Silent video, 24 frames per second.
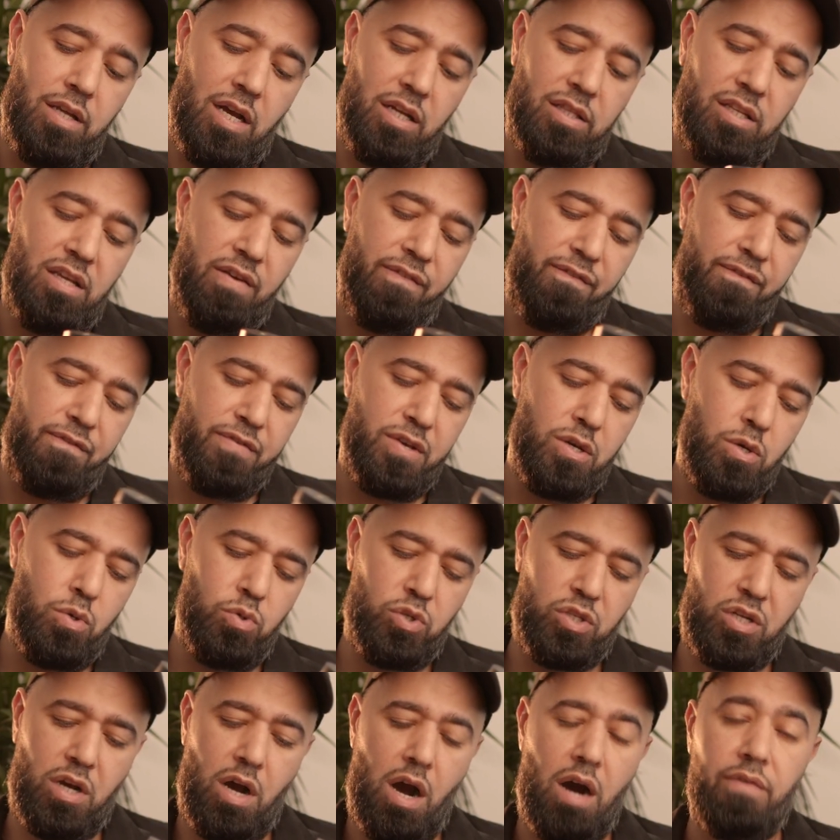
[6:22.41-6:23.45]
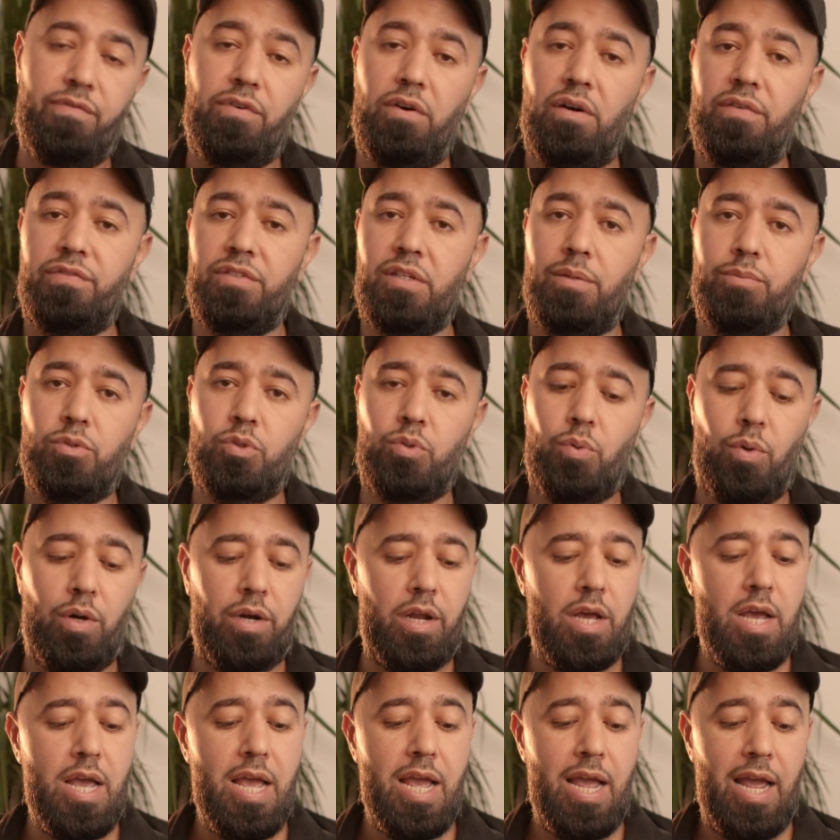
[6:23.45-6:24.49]
a diffused cover of some
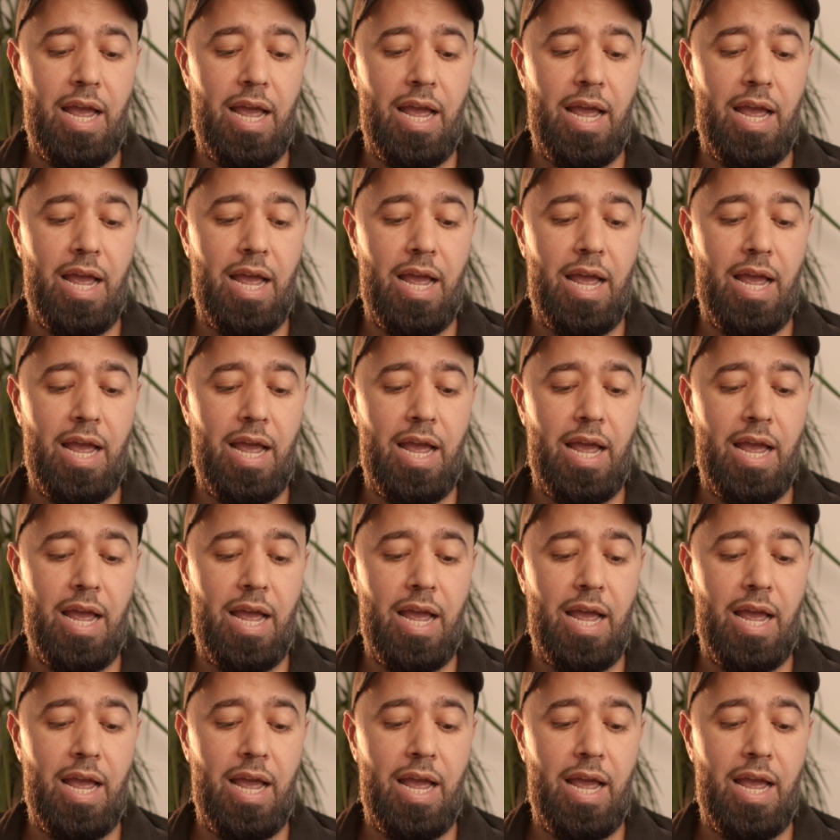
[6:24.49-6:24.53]
sort.